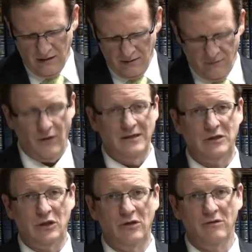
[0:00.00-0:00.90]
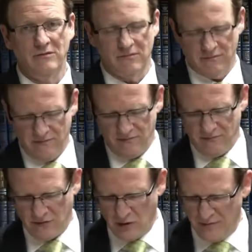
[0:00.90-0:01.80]
if one soul
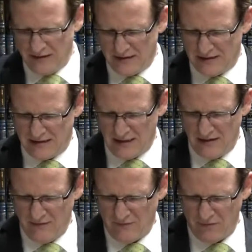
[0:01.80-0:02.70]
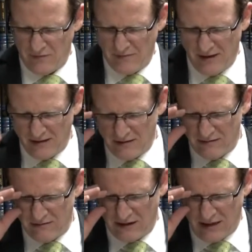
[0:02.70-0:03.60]
commit the sin from among
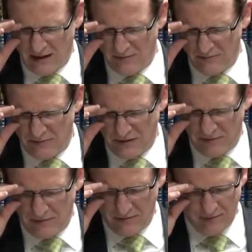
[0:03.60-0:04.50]
the common people.